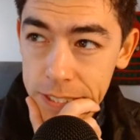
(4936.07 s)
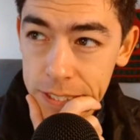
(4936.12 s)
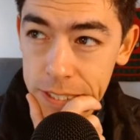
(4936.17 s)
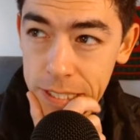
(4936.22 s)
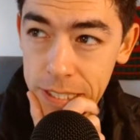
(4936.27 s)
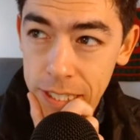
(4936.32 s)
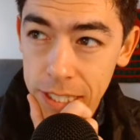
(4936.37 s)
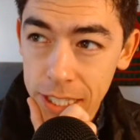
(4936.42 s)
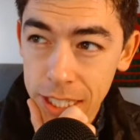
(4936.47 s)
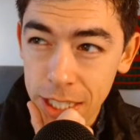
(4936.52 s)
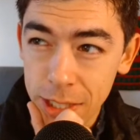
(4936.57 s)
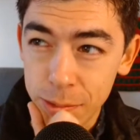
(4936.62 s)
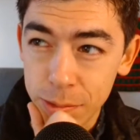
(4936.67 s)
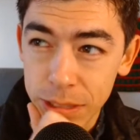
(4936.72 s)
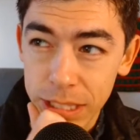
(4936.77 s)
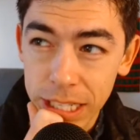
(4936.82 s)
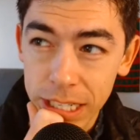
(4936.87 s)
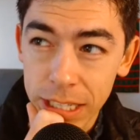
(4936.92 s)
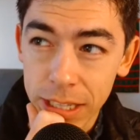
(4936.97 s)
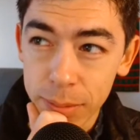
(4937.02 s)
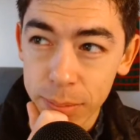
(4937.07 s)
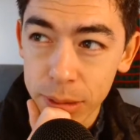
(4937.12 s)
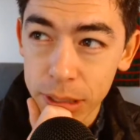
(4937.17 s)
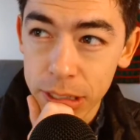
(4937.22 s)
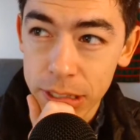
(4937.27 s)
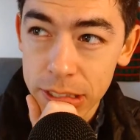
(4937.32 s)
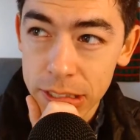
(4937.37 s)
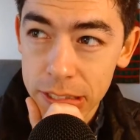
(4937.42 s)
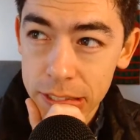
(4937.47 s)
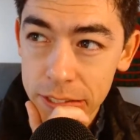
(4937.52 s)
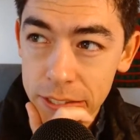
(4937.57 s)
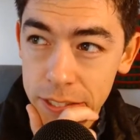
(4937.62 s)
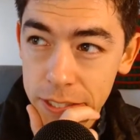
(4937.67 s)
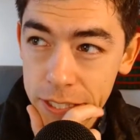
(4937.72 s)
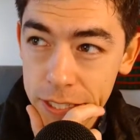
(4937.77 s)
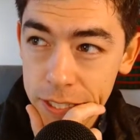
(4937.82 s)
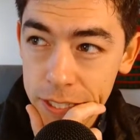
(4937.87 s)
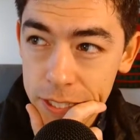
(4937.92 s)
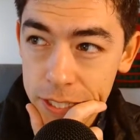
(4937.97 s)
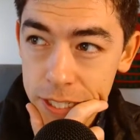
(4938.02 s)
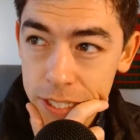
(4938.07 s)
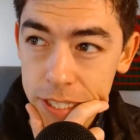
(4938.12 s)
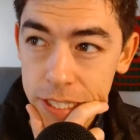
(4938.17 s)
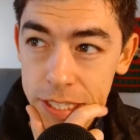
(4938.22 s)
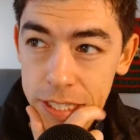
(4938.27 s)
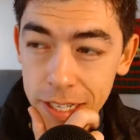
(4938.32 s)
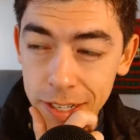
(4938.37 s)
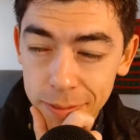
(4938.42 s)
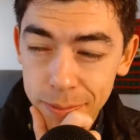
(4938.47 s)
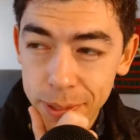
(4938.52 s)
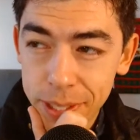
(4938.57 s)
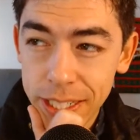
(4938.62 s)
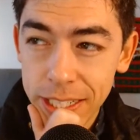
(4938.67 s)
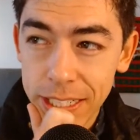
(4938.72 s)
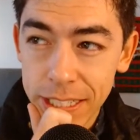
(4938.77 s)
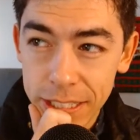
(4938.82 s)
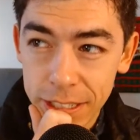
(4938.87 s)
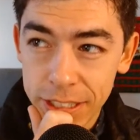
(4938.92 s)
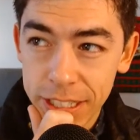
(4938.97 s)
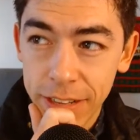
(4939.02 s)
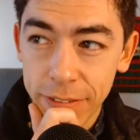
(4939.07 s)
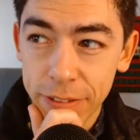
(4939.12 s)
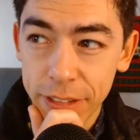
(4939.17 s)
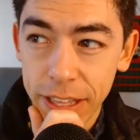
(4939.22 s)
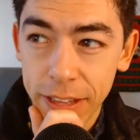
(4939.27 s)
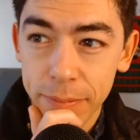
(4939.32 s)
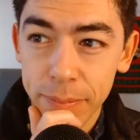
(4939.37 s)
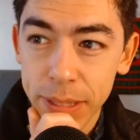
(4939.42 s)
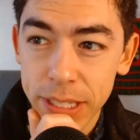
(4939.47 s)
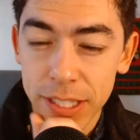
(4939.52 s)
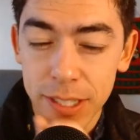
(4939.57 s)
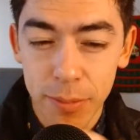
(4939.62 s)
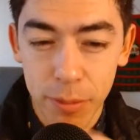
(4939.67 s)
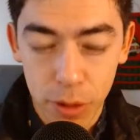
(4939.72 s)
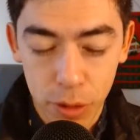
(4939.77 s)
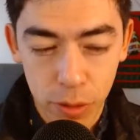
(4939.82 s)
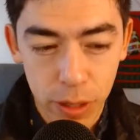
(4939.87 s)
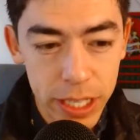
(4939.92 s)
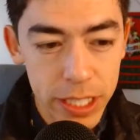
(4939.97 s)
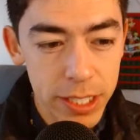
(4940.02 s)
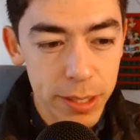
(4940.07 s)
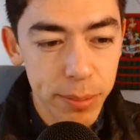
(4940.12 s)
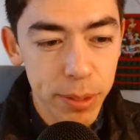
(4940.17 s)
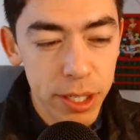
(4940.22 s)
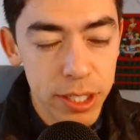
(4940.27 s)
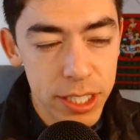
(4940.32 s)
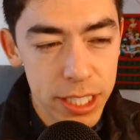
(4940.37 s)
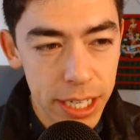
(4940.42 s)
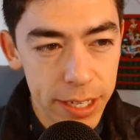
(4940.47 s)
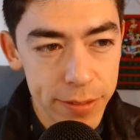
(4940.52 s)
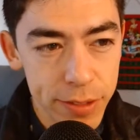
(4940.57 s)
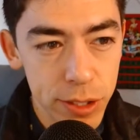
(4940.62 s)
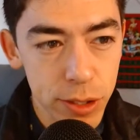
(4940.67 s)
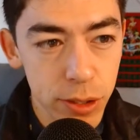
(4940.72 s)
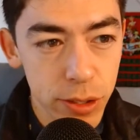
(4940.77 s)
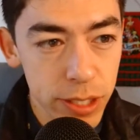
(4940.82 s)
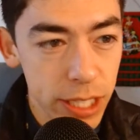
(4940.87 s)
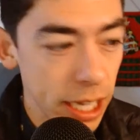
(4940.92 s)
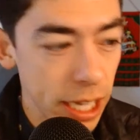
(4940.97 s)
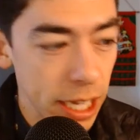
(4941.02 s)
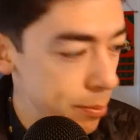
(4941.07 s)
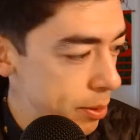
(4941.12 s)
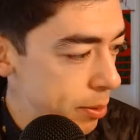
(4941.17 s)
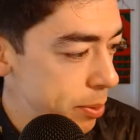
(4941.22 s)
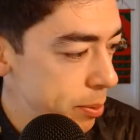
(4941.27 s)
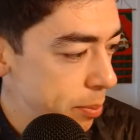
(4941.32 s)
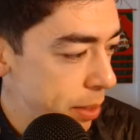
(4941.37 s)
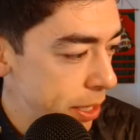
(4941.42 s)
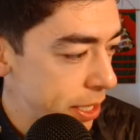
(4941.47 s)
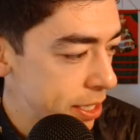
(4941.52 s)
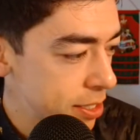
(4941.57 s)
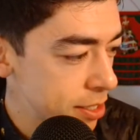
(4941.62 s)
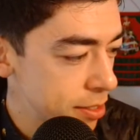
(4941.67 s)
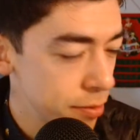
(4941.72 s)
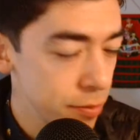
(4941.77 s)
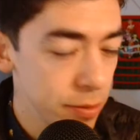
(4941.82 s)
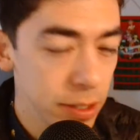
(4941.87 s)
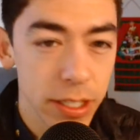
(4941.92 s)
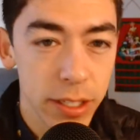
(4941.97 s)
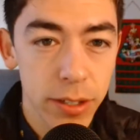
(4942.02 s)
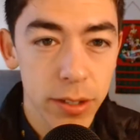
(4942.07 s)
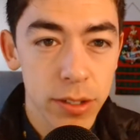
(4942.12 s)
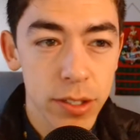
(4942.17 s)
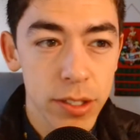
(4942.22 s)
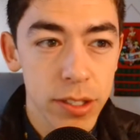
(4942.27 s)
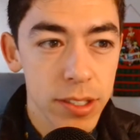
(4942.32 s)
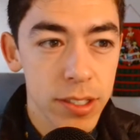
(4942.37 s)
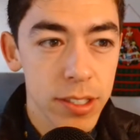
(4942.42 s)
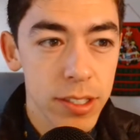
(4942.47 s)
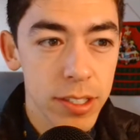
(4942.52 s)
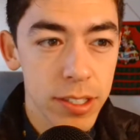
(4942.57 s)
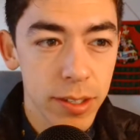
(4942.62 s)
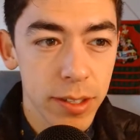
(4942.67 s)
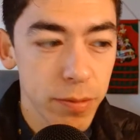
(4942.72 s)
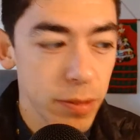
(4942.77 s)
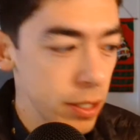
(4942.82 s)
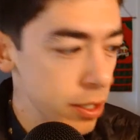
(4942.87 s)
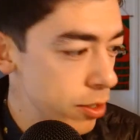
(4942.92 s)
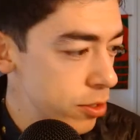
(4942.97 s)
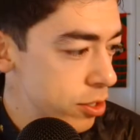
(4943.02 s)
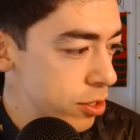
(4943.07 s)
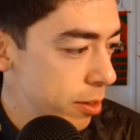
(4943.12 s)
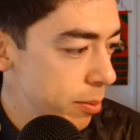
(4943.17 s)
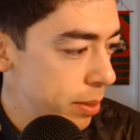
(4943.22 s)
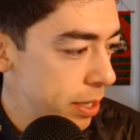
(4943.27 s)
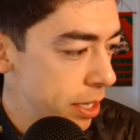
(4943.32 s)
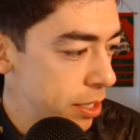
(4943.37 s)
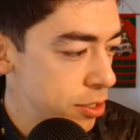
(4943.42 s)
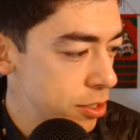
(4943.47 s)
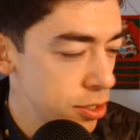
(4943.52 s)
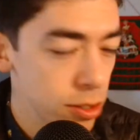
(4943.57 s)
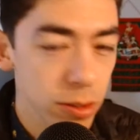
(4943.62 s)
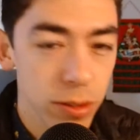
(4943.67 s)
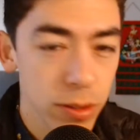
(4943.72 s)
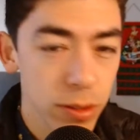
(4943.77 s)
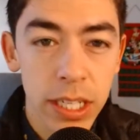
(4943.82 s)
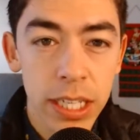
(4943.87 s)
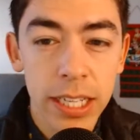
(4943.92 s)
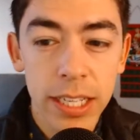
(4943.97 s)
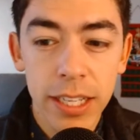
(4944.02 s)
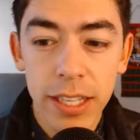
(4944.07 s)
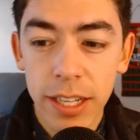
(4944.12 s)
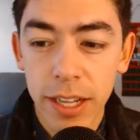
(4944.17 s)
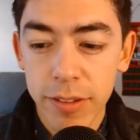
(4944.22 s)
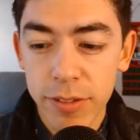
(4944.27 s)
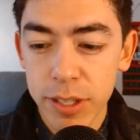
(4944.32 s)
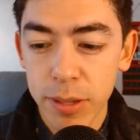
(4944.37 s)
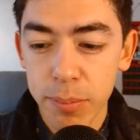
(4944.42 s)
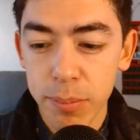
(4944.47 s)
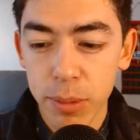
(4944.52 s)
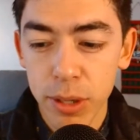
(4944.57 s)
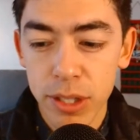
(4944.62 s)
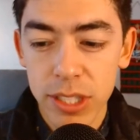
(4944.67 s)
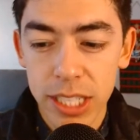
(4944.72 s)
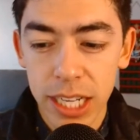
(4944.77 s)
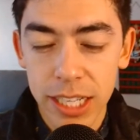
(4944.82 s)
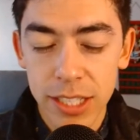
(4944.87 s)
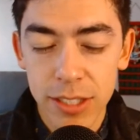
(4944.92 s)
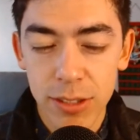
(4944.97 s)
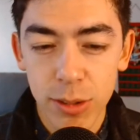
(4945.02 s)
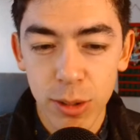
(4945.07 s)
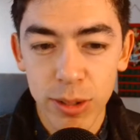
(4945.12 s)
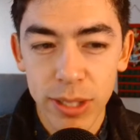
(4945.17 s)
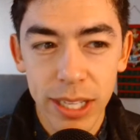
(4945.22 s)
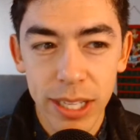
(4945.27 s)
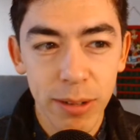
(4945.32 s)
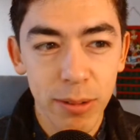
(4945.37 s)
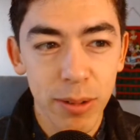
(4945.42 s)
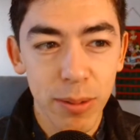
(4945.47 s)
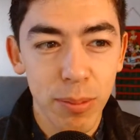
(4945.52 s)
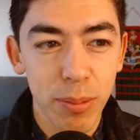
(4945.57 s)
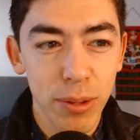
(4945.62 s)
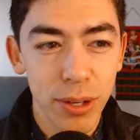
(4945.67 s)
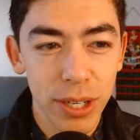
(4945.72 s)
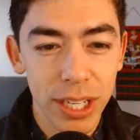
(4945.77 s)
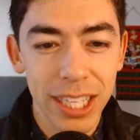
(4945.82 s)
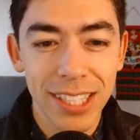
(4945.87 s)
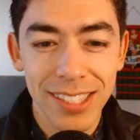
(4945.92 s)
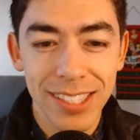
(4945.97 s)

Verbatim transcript: uh, with any of the books. There have been, there definitely have been some crazy books that I've sold. Now I'm going to be making some videos, some videos coming out soon of some books that I sold that were pretty